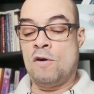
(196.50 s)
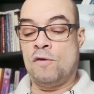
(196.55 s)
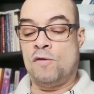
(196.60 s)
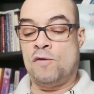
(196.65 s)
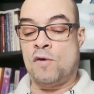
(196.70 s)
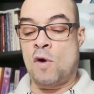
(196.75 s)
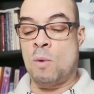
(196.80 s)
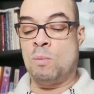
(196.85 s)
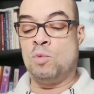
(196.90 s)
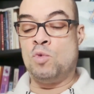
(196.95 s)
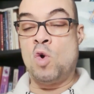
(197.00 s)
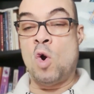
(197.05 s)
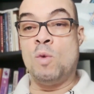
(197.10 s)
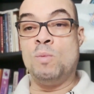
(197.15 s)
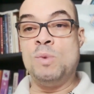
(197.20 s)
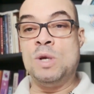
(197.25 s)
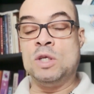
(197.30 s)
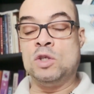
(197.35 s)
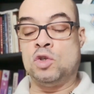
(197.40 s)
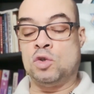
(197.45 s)
from
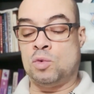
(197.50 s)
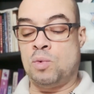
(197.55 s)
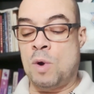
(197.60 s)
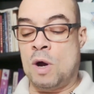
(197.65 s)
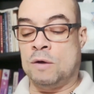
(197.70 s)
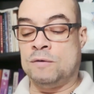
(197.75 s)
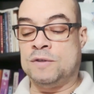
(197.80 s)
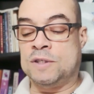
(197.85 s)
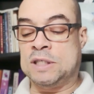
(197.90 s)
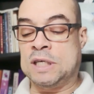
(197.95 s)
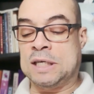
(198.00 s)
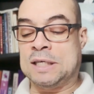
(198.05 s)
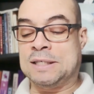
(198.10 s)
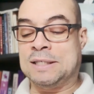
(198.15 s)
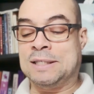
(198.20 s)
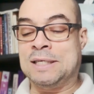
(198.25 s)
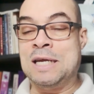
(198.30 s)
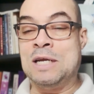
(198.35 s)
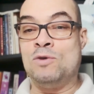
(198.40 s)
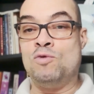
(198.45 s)
Romans 12,
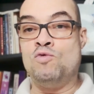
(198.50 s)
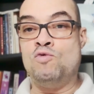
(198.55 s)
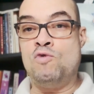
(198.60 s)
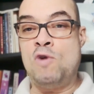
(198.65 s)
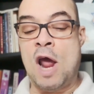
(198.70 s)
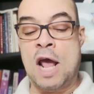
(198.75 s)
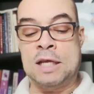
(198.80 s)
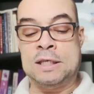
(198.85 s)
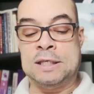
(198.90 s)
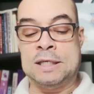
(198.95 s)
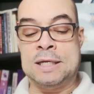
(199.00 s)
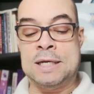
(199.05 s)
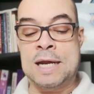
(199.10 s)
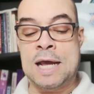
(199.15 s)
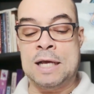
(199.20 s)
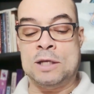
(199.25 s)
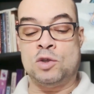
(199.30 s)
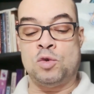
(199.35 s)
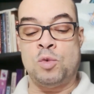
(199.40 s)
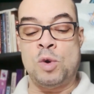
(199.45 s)
16
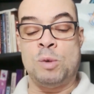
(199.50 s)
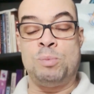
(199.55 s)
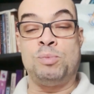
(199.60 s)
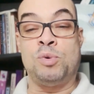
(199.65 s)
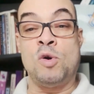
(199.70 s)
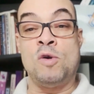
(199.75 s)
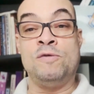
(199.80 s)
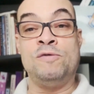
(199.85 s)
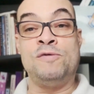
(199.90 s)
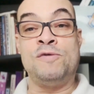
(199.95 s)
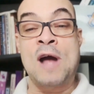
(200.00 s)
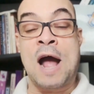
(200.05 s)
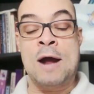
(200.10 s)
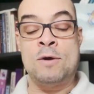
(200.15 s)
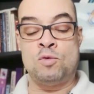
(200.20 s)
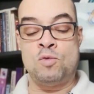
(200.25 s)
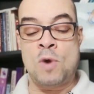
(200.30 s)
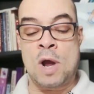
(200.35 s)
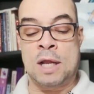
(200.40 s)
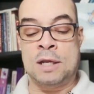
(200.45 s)
resonates with
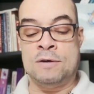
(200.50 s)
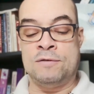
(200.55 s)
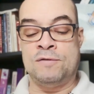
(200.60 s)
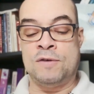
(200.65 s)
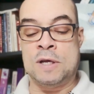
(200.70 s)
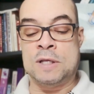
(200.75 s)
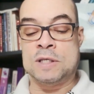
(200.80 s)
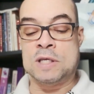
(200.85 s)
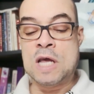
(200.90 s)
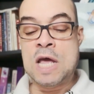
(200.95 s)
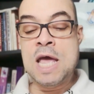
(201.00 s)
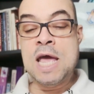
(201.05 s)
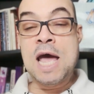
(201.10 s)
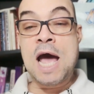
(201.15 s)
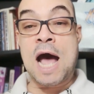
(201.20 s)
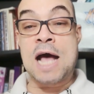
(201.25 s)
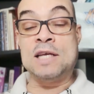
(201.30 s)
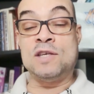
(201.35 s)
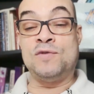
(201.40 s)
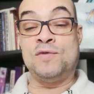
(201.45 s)
profound relevance.
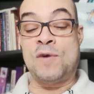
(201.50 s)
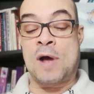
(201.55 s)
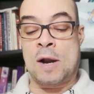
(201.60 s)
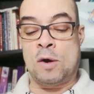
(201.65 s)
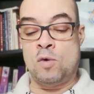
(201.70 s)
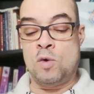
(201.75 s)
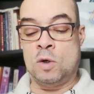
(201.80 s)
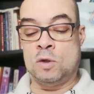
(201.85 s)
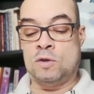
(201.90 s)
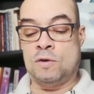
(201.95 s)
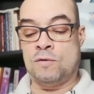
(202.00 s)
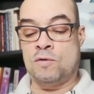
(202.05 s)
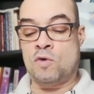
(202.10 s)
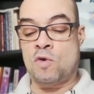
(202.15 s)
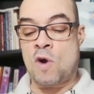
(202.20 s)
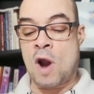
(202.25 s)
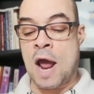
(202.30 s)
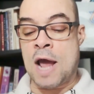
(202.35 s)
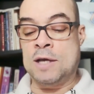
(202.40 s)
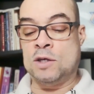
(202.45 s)
As followers of
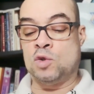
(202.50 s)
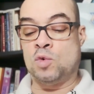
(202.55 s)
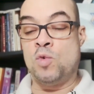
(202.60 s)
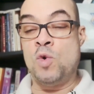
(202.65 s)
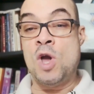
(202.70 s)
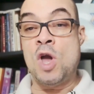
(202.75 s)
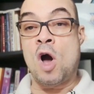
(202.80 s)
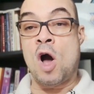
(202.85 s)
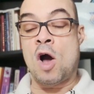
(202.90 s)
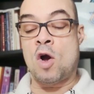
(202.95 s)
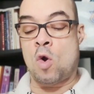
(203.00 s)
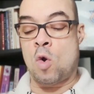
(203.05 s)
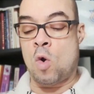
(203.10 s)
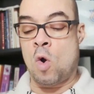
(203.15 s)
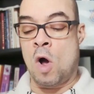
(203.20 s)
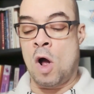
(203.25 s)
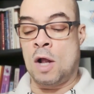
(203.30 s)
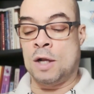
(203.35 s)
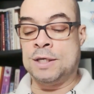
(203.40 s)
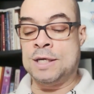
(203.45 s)
Christ, we are
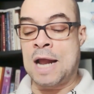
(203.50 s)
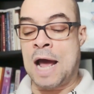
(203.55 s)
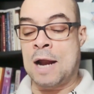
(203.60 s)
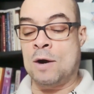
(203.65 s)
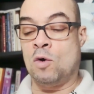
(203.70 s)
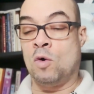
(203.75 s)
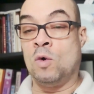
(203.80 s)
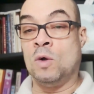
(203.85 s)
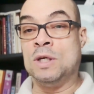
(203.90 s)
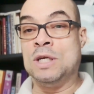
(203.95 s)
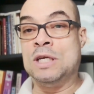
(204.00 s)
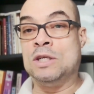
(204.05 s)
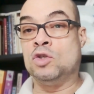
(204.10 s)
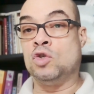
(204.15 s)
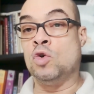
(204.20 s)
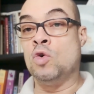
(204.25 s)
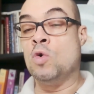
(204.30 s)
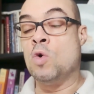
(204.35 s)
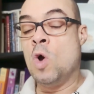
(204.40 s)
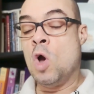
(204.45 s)
called not only
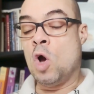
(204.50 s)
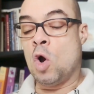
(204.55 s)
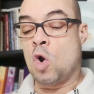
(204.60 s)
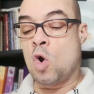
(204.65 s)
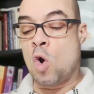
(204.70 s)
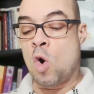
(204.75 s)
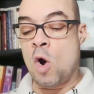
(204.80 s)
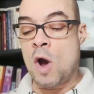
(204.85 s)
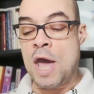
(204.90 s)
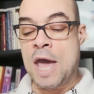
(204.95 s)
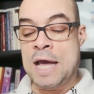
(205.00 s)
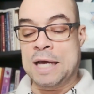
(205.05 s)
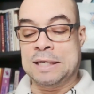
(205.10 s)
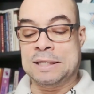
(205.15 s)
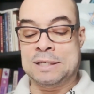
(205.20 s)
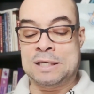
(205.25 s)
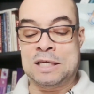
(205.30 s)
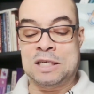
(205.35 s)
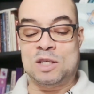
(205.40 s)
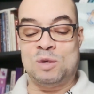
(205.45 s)
to
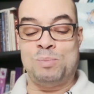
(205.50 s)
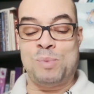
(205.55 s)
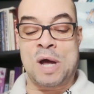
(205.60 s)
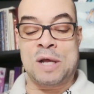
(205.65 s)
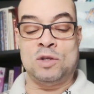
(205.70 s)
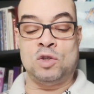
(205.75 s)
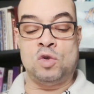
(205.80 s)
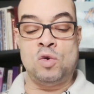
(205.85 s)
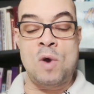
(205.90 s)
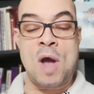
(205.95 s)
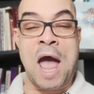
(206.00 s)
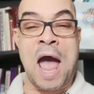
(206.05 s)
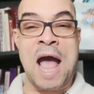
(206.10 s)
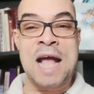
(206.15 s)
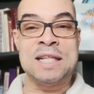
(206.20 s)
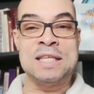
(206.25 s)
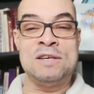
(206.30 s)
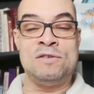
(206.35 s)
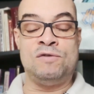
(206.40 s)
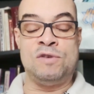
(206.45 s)
coexist, but to
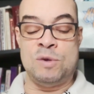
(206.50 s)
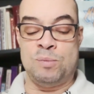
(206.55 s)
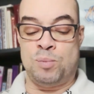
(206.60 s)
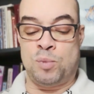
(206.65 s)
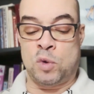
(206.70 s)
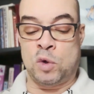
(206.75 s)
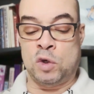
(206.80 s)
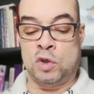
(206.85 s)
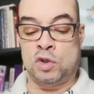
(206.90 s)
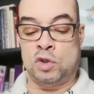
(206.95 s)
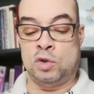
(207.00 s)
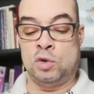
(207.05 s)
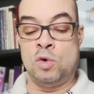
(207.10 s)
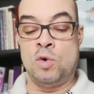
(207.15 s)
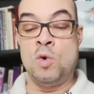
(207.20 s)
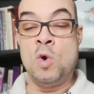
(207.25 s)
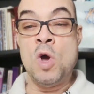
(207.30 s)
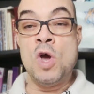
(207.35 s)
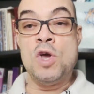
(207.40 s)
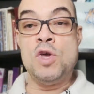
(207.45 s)
actively
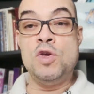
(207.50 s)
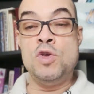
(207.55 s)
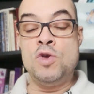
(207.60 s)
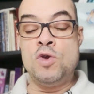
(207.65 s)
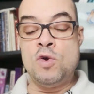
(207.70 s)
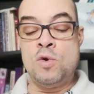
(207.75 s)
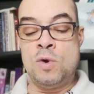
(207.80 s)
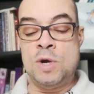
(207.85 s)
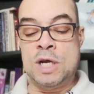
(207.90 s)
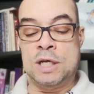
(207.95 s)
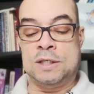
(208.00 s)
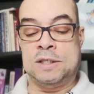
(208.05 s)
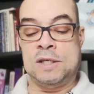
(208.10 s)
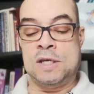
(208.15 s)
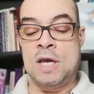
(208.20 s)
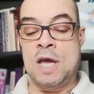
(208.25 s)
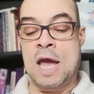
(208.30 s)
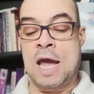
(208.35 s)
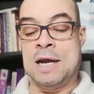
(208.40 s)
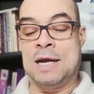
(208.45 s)
pursue
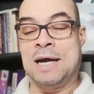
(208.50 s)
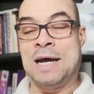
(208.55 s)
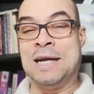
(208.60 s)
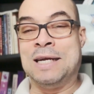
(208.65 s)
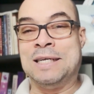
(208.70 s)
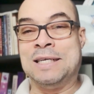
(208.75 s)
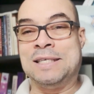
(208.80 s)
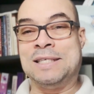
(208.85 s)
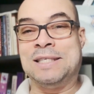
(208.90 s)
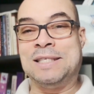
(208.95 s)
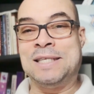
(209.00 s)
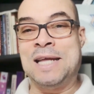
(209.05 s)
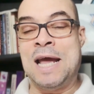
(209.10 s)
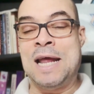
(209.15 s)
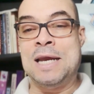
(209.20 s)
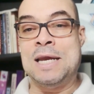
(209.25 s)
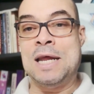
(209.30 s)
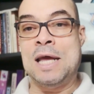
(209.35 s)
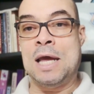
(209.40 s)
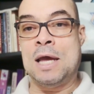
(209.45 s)
unity and
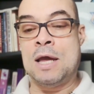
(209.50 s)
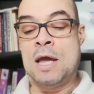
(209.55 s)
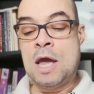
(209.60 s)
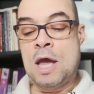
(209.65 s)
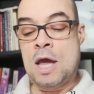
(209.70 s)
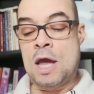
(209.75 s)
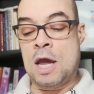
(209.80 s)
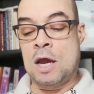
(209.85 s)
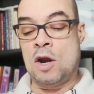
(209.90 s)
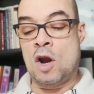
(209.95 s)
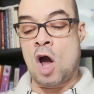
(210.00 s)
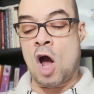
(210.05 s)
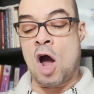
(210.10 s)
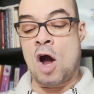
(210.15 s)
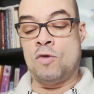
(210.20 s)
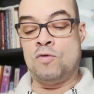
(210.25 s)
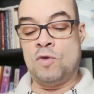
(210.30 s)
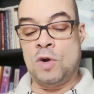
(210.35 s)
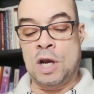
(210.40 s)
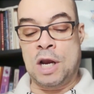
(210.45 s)
understanding in
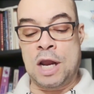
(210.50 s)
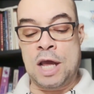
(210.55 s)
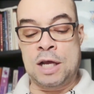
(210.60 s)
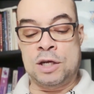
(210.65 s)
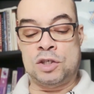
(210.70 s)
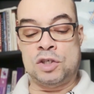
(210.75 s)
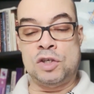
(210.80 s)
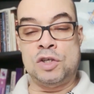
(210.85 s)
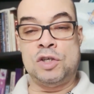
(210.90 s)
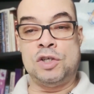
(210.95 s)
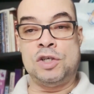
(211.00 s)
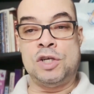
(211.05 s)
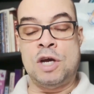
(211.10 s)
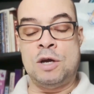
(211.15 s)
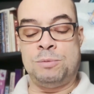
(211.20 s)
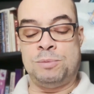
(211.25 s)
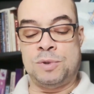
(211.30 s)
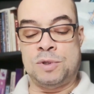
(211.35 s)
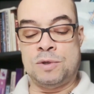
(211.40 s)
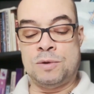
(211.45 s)
our
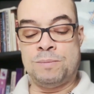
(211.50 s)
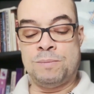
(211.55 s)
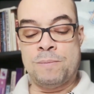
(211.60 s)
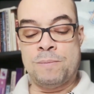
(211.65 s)
relationships.